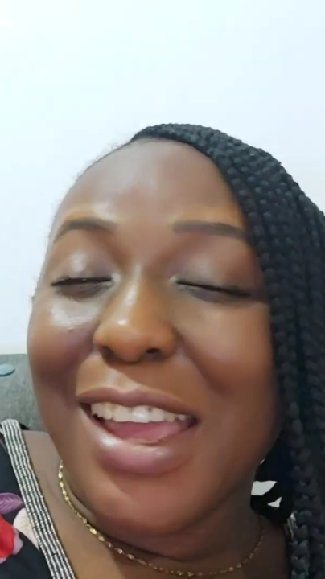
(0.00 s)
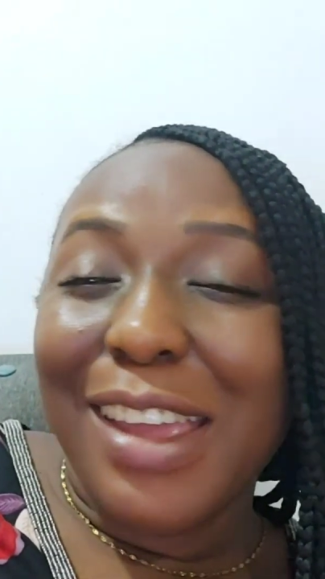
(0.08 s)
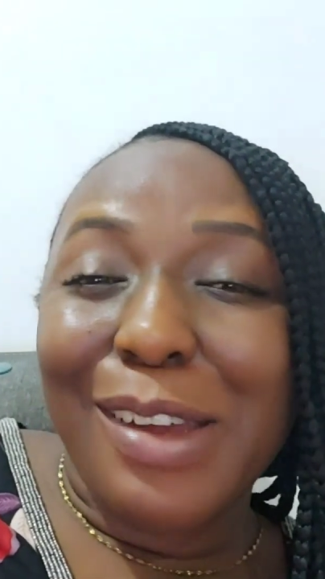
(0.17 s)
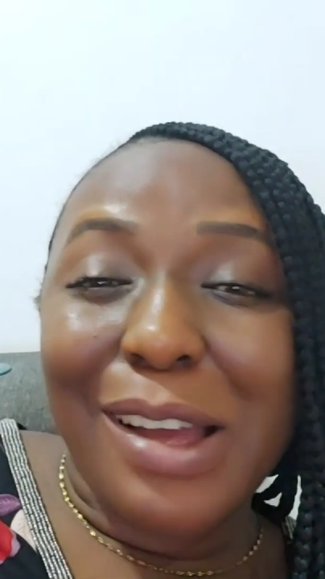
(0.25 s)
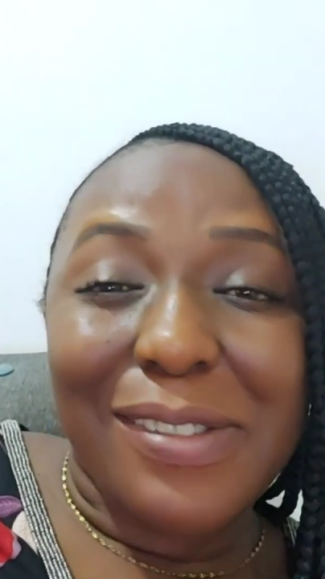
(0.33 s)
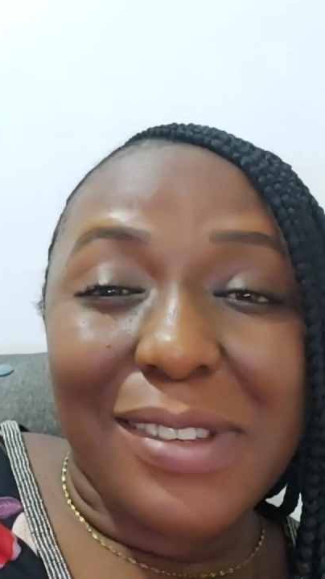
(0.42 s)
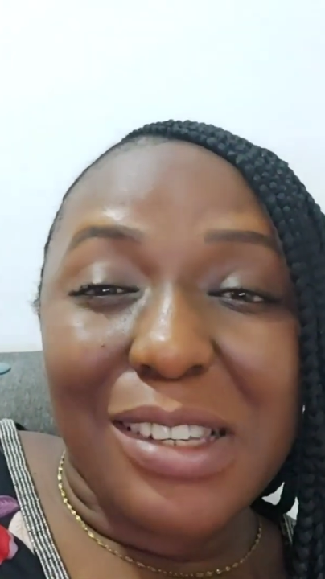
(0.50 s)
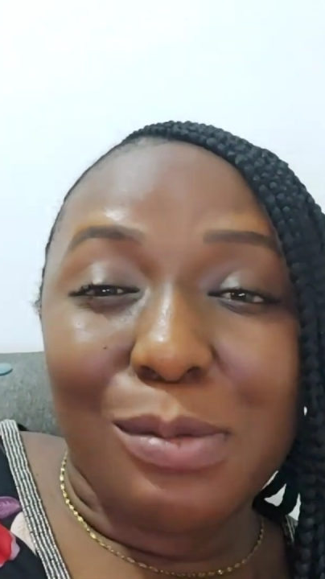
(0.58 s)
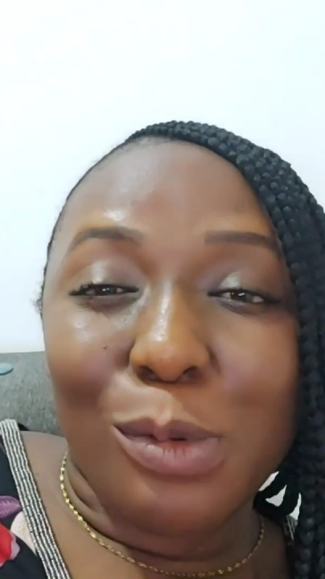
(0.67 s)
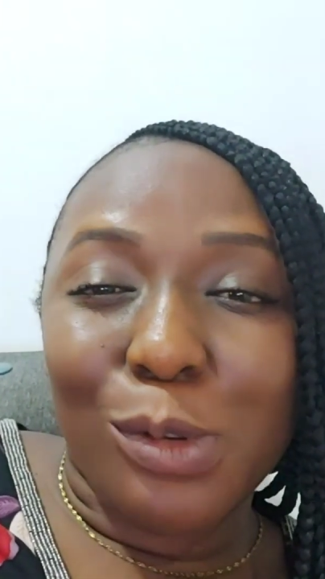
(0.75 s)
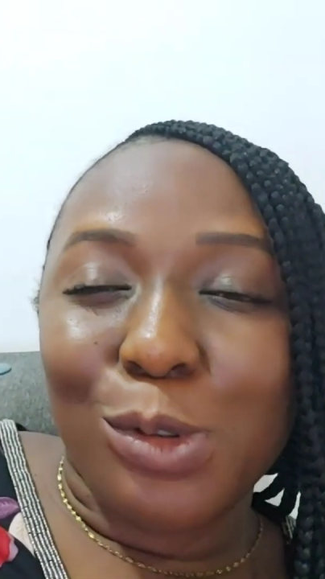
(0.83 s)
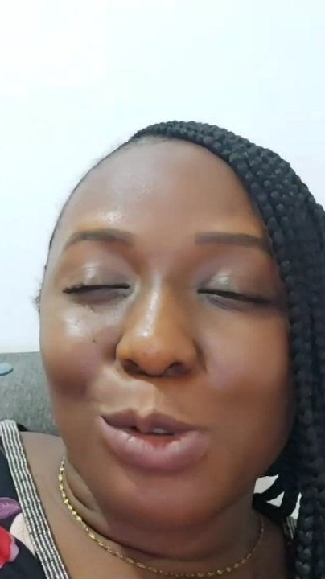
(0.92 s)
You have 6
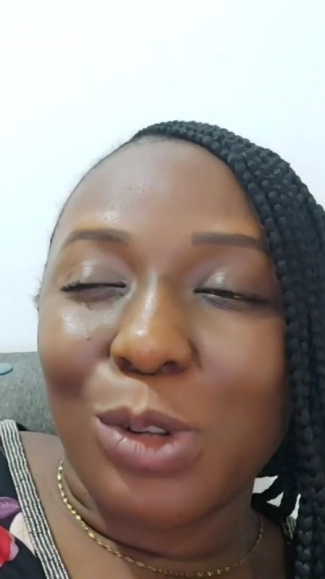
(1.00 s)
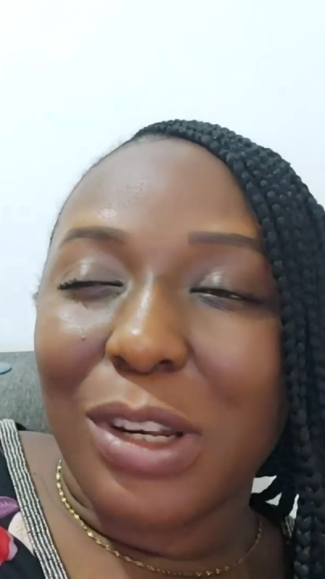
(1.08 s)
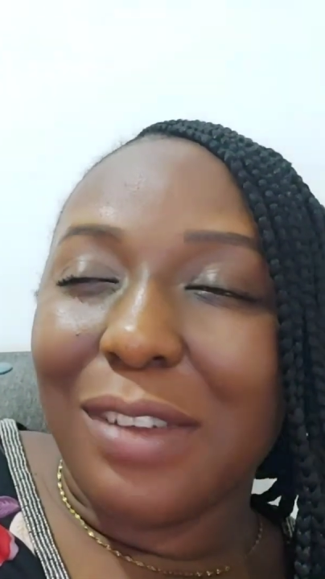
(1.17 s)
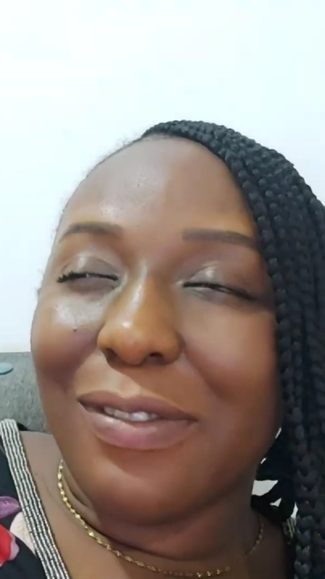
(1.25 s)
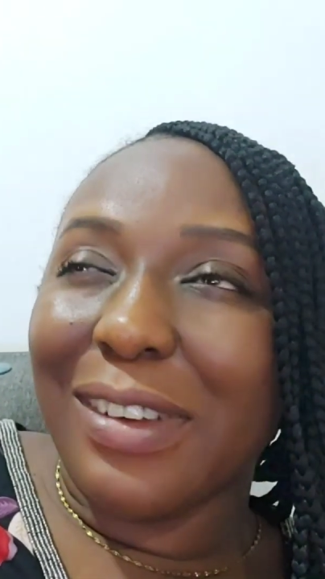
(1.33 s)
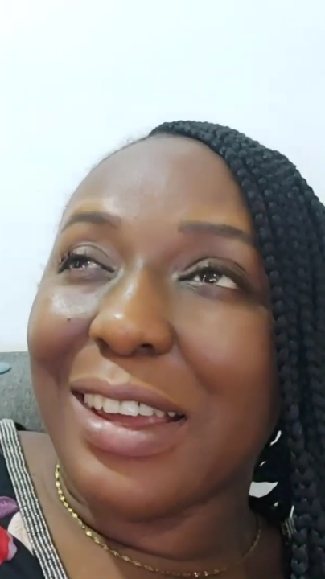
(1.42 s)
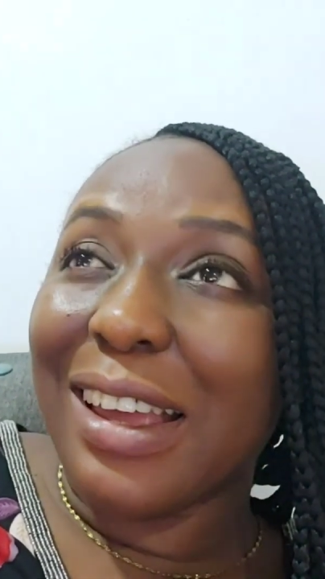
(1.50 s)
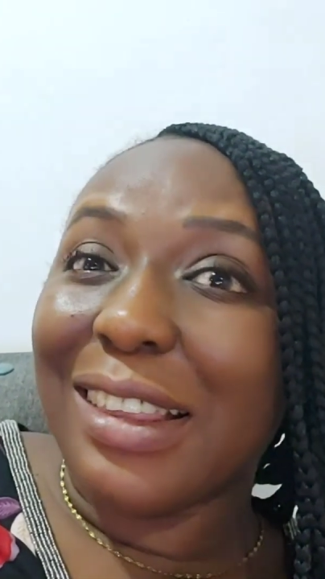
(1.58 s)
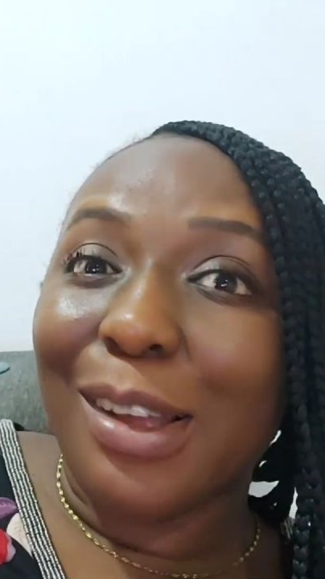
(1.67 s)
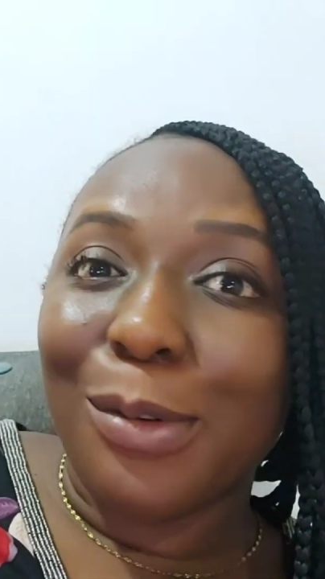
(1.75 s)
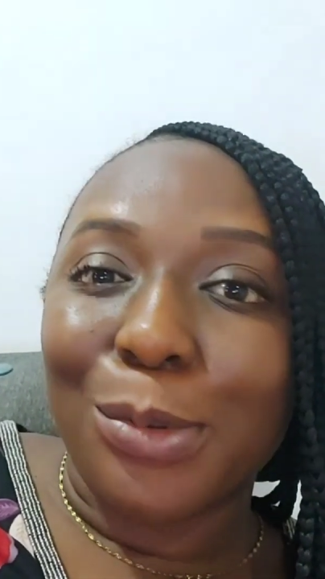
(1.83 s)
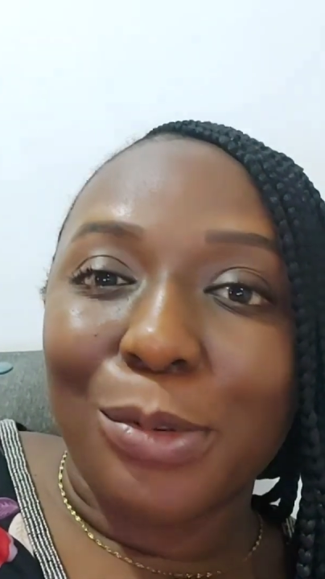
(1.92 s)
months to live. Get
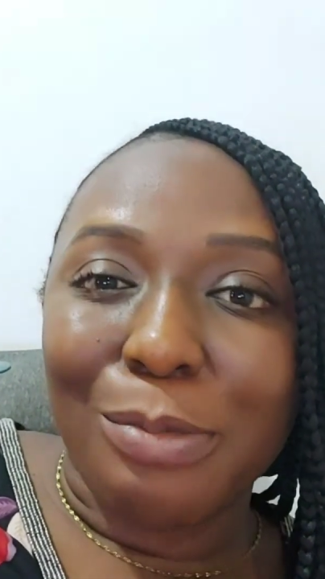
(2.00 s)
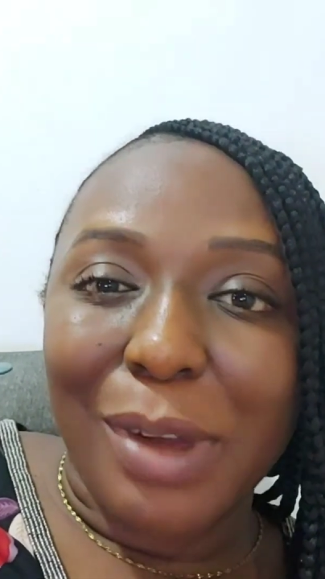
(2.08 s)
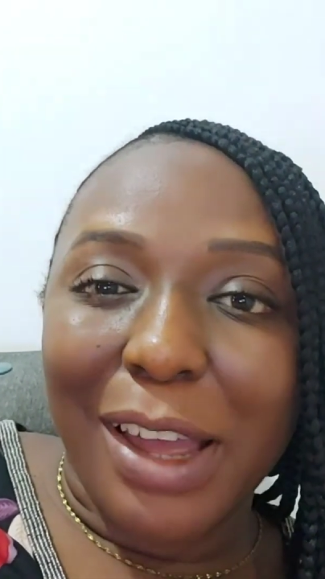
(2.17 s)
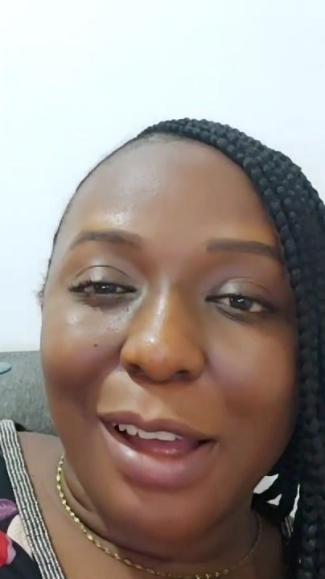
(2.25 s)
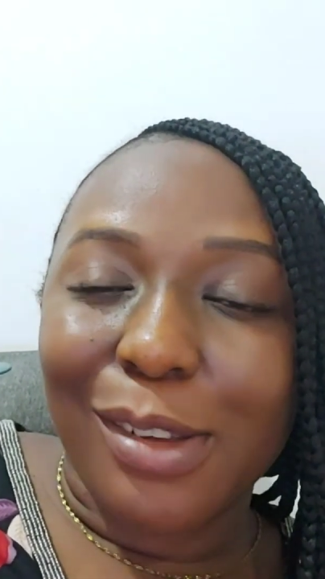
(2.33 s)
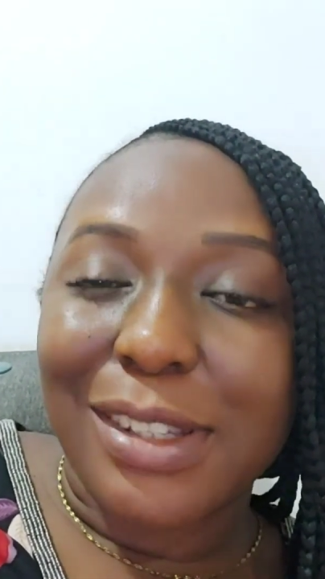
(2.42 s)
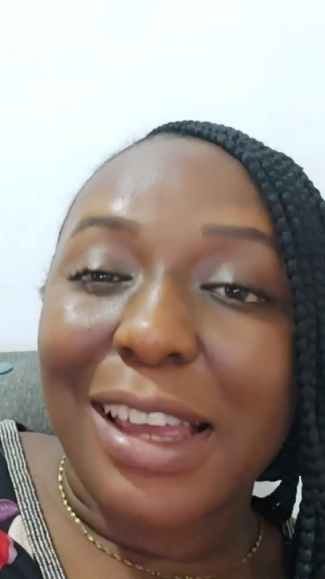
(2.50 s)
out of my house.